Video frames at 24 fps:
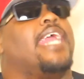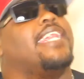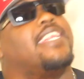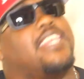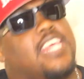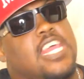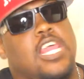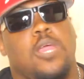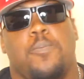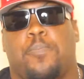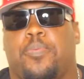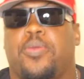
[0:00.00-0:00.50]

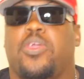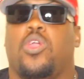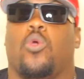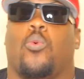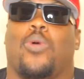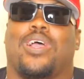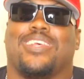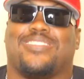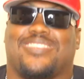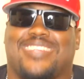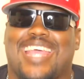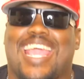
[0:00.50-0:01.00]

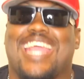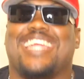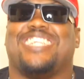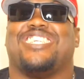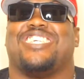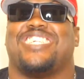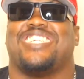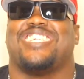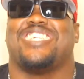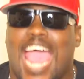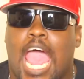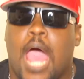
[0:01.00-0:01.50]
TPUSA
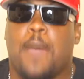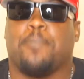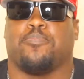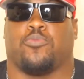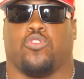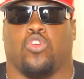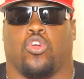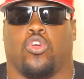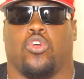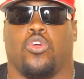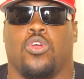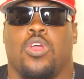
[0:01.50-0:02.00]

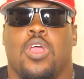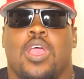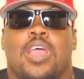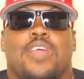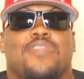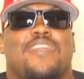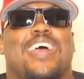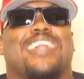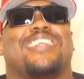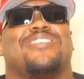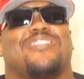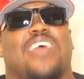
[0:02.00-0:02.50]
chapter
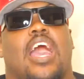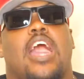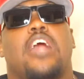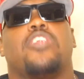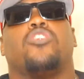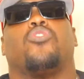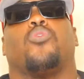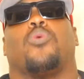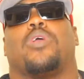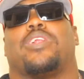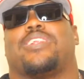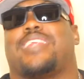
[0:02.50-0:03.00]
that is
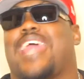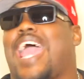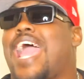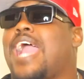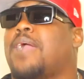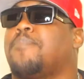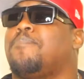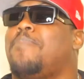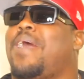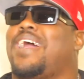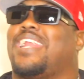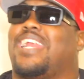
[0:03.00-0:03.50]
under
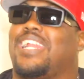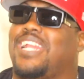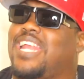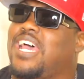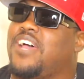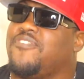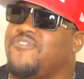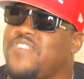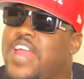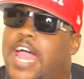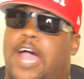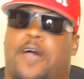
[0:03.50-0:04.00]
attack by the
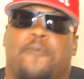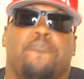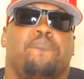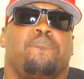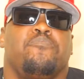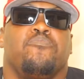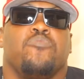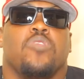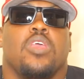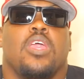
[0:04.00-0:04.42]
left. Now,